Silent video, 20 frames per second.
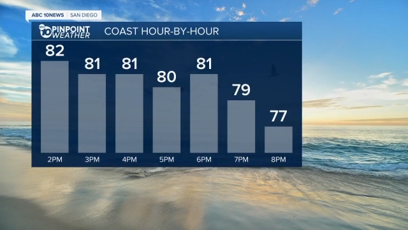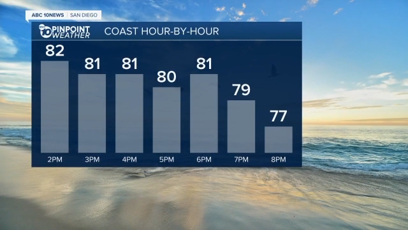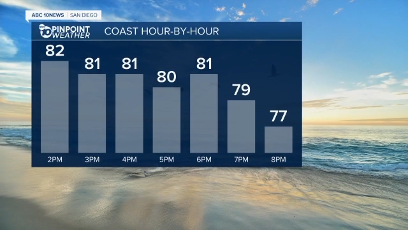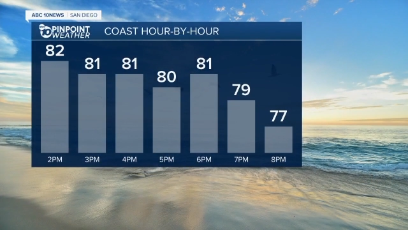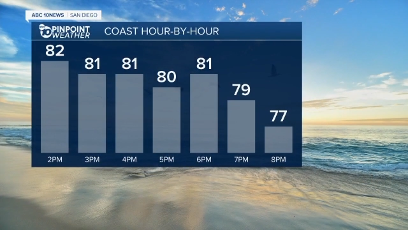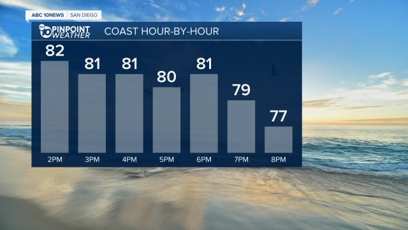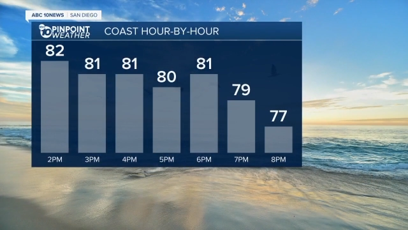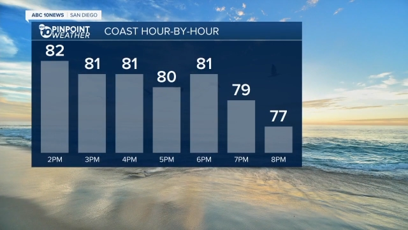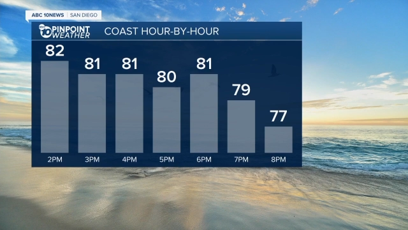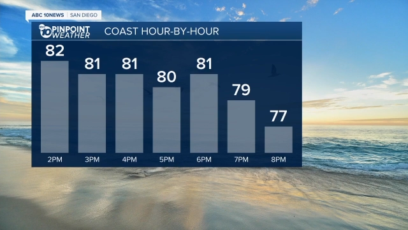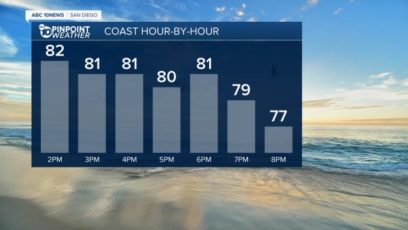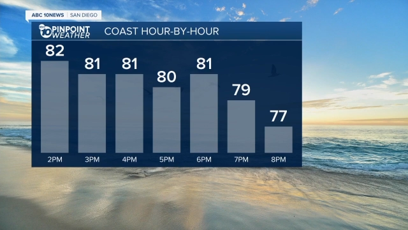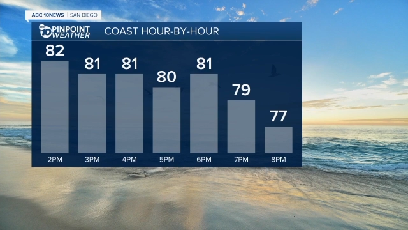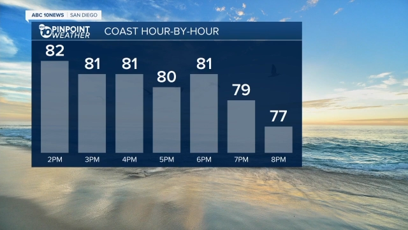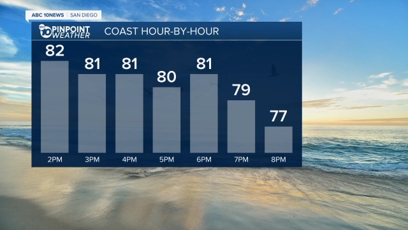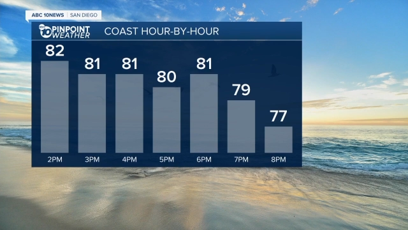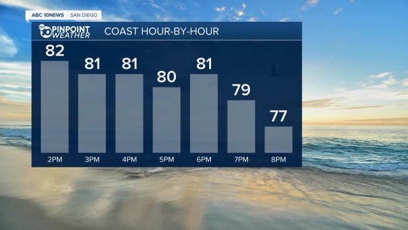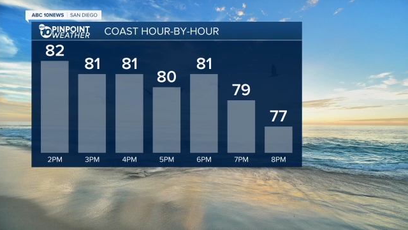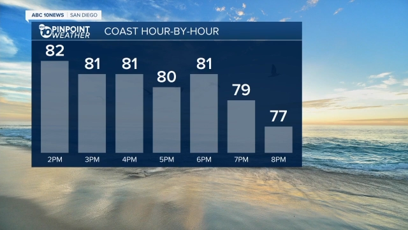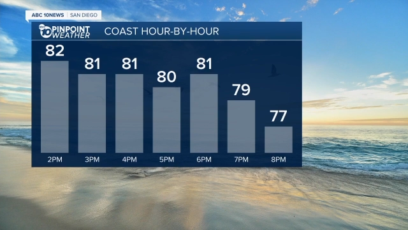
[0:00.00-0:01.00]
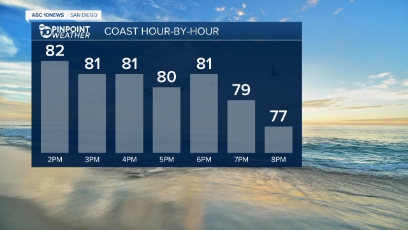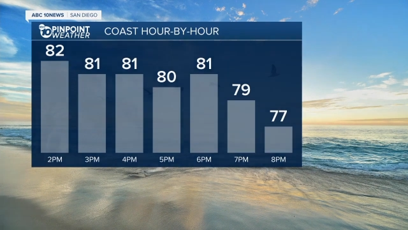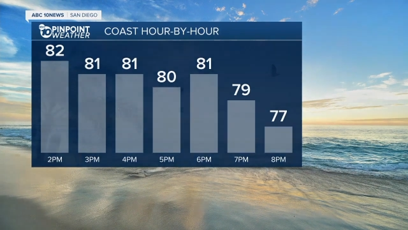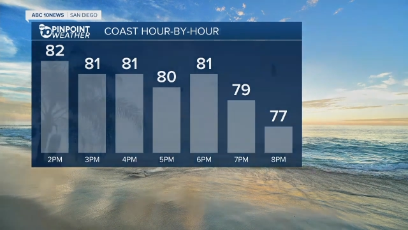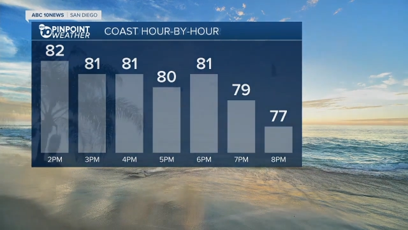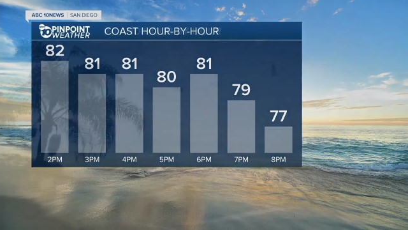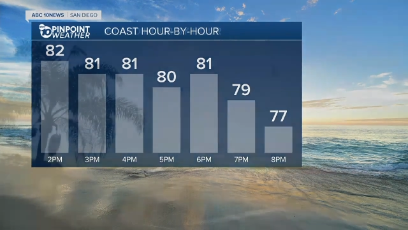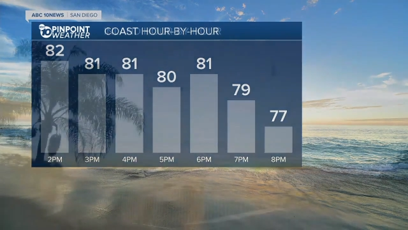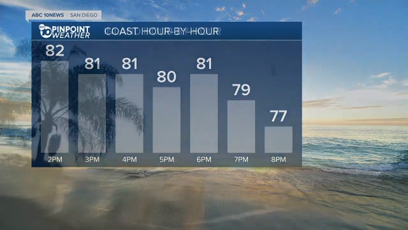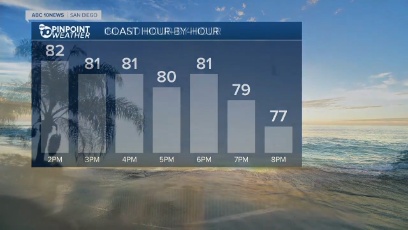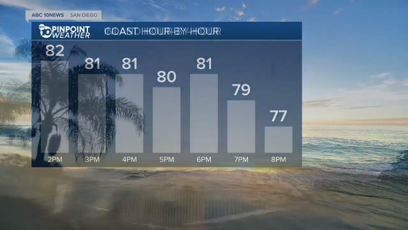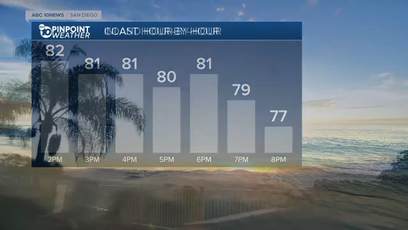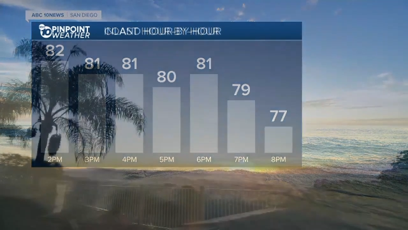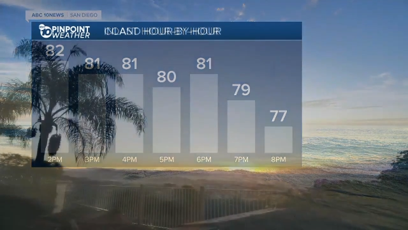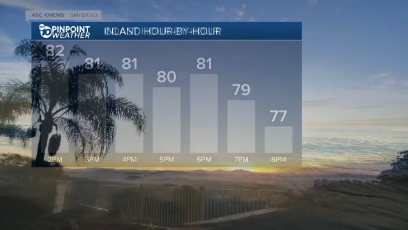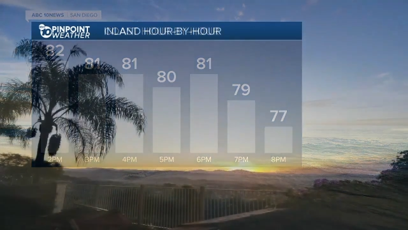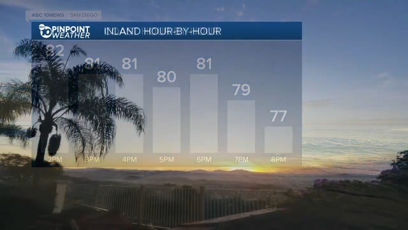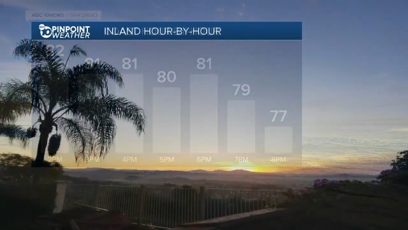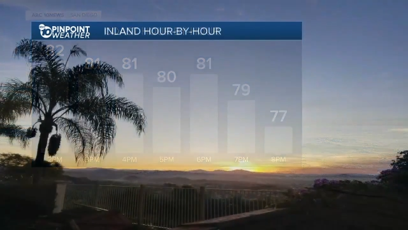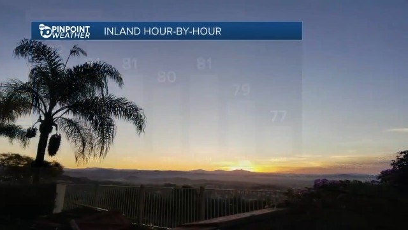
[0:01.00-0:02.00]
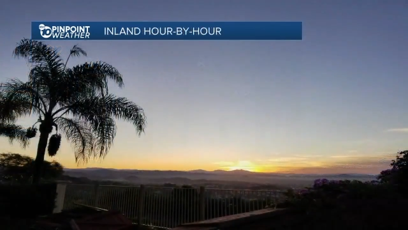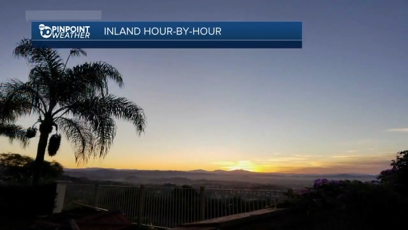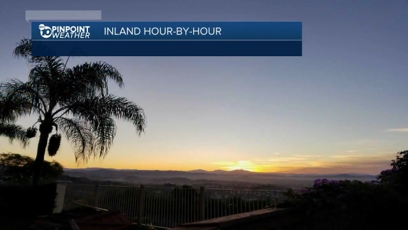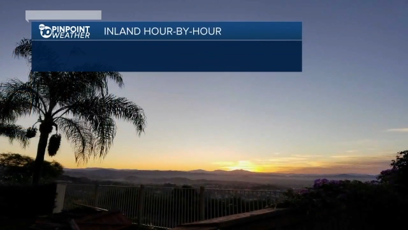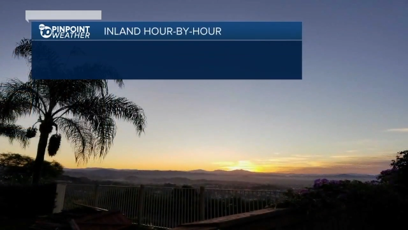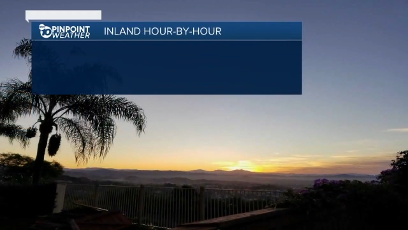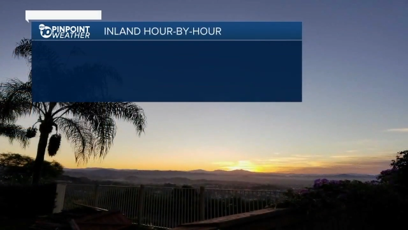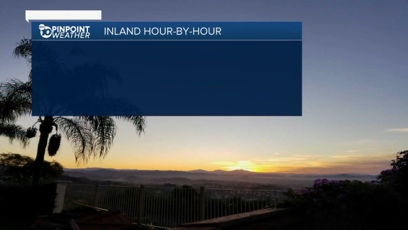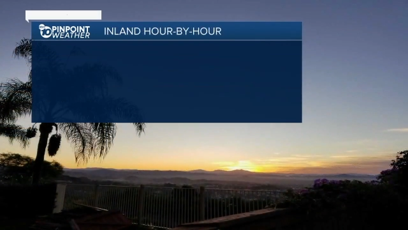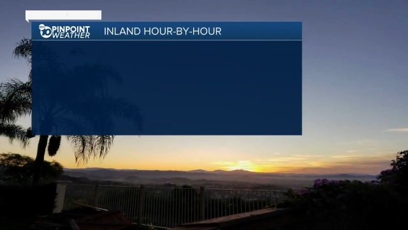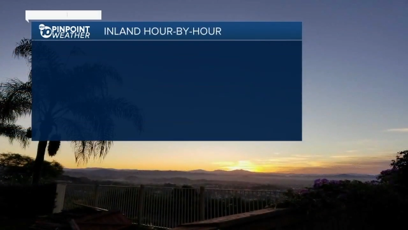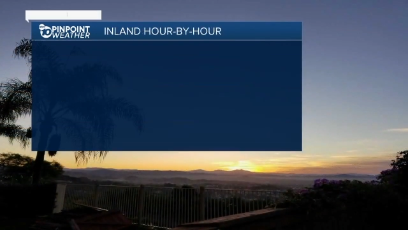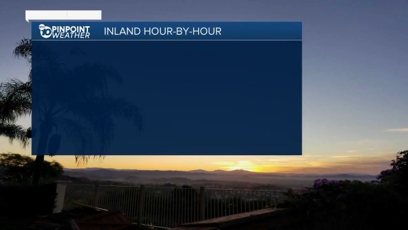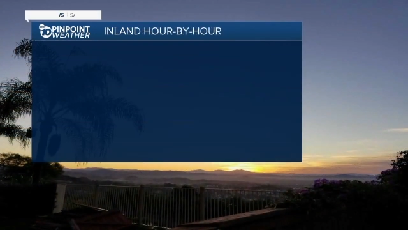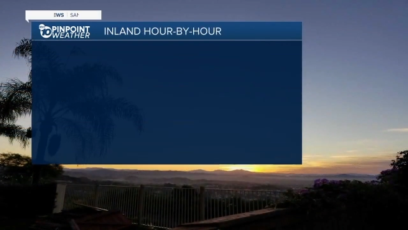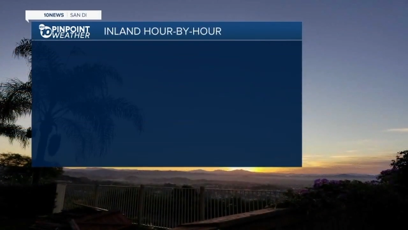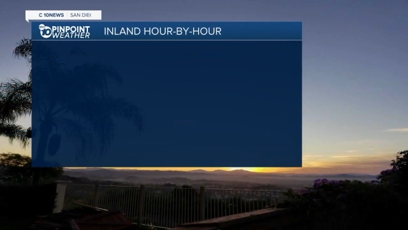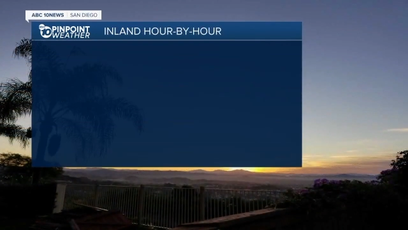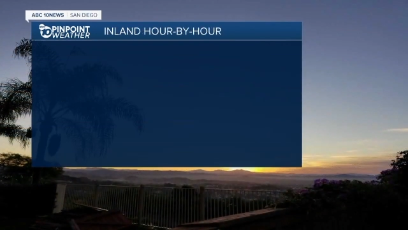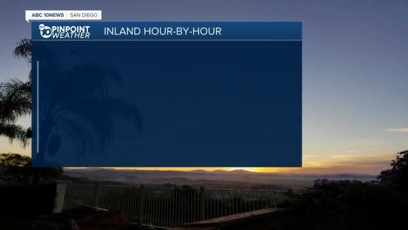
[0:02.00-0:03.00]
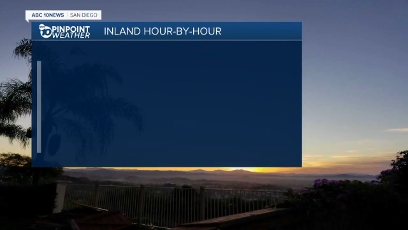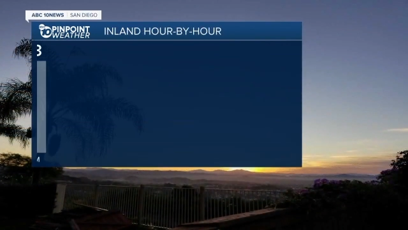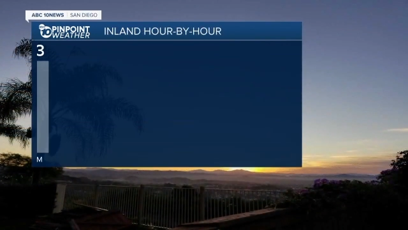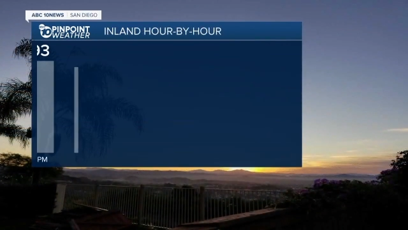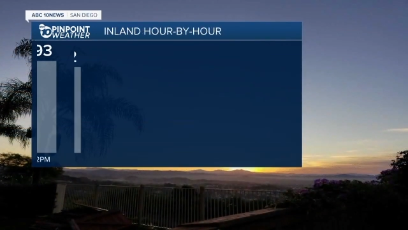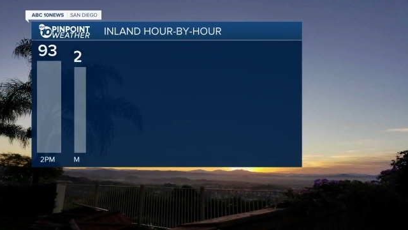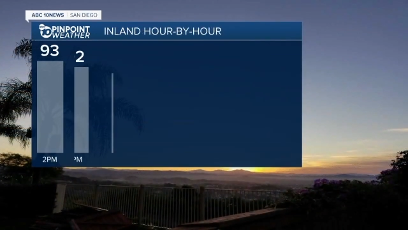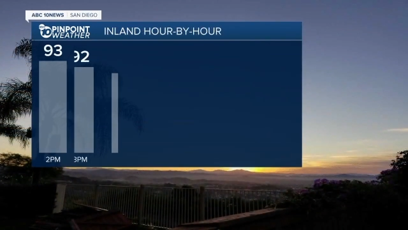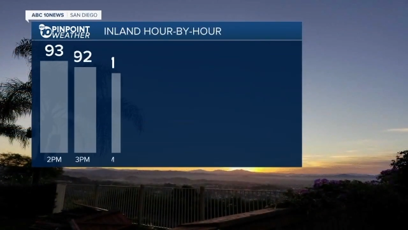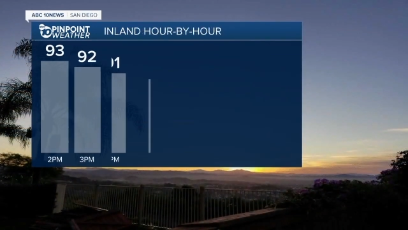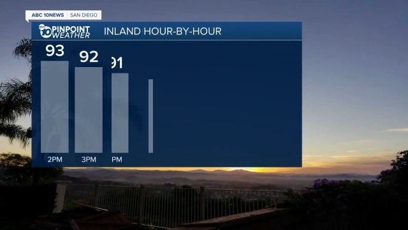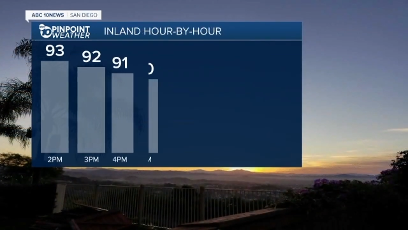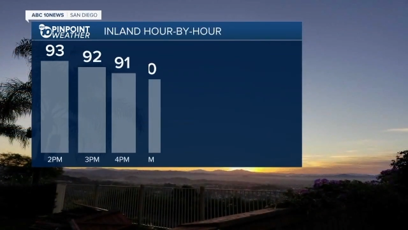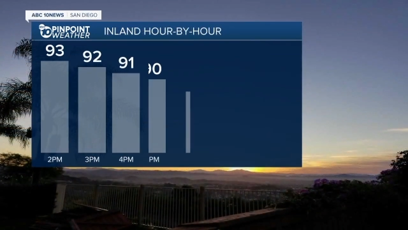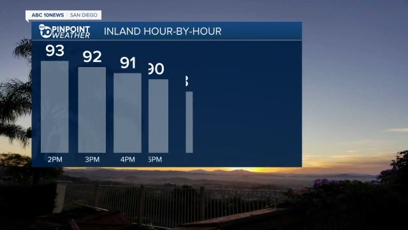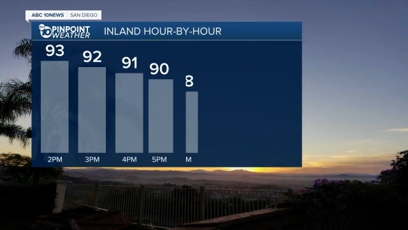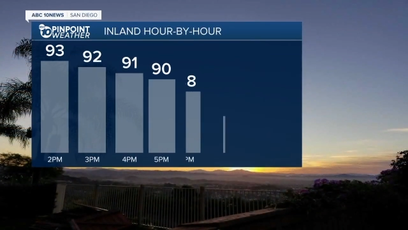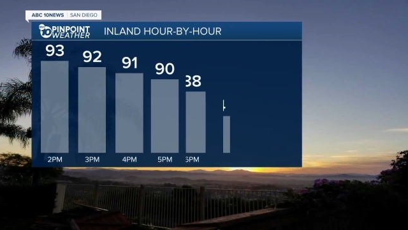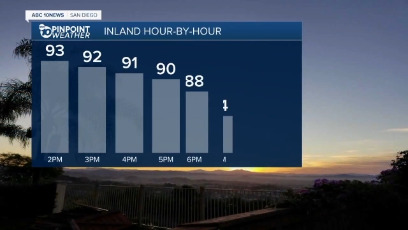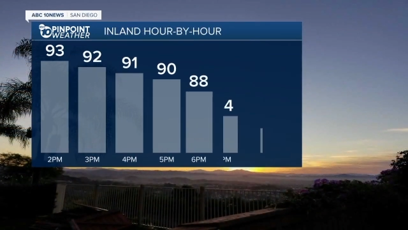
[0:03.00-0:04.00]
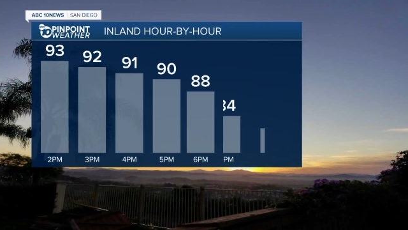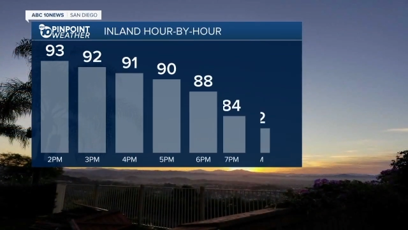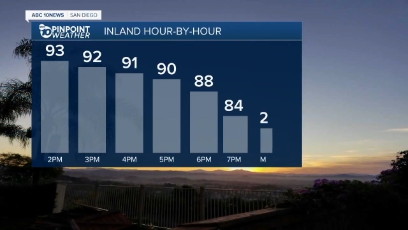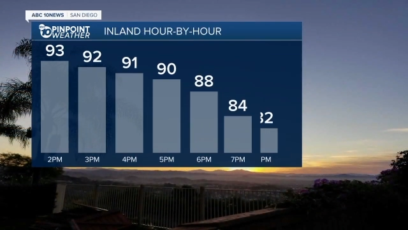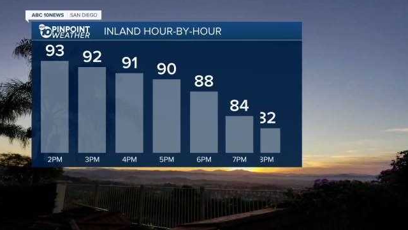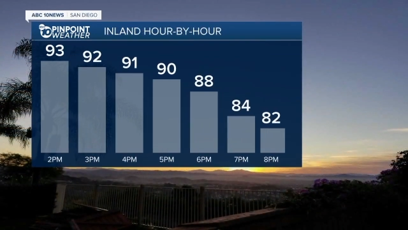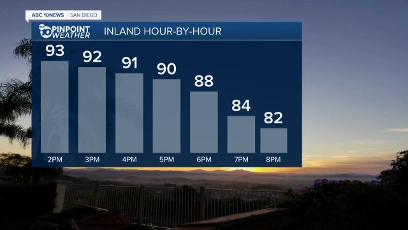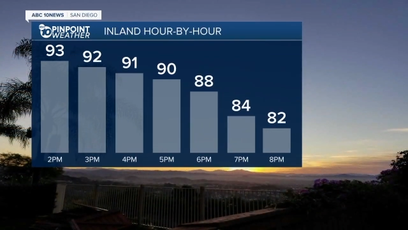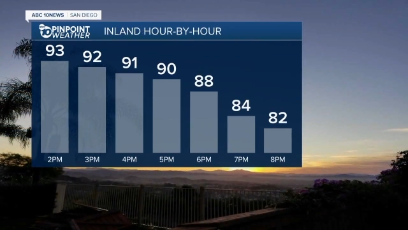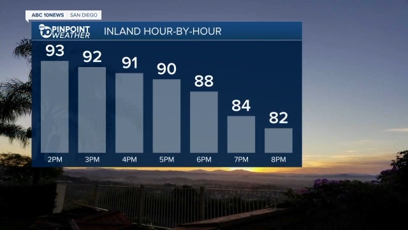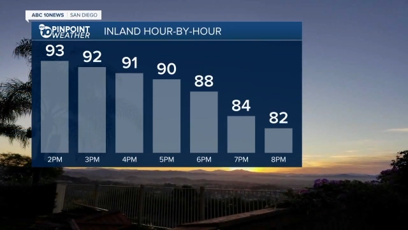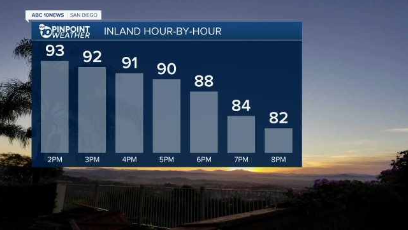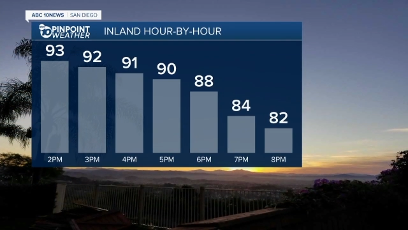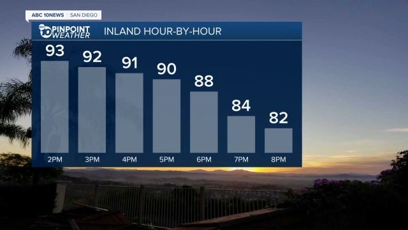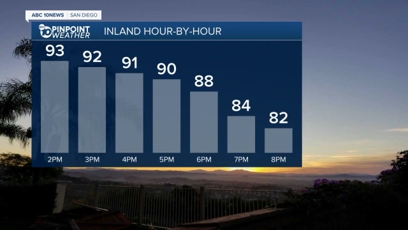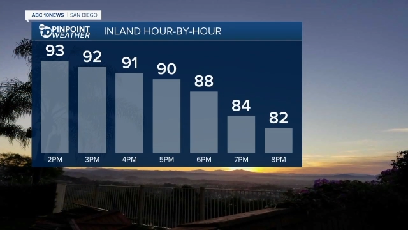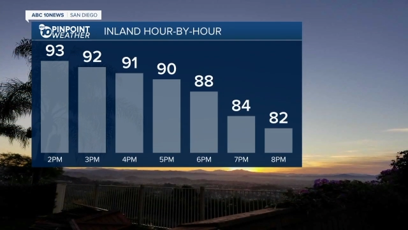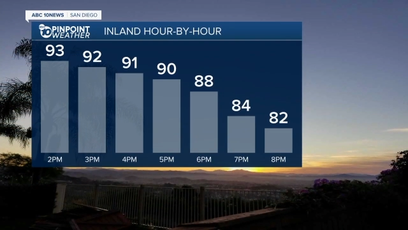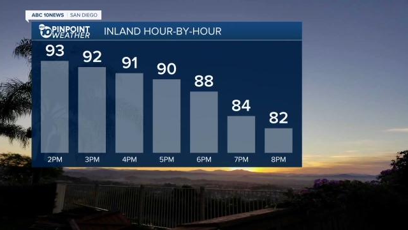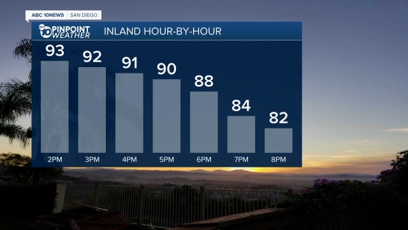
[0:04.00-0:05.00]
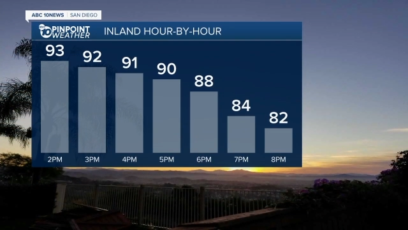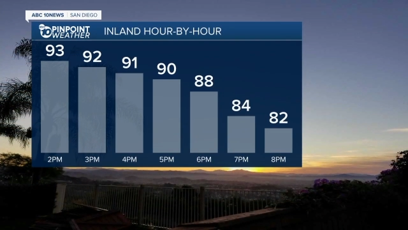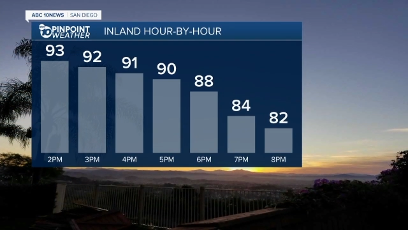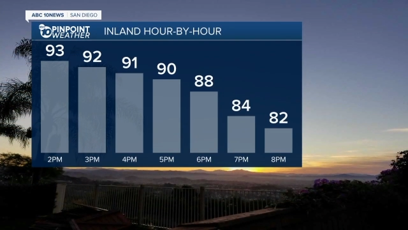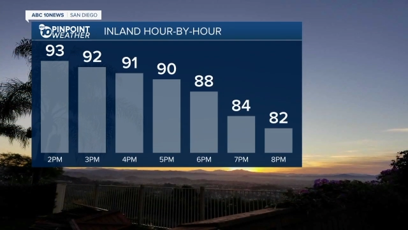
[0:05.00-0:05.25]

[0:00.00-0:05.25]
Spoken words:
No face is visible, so there are no lips to read.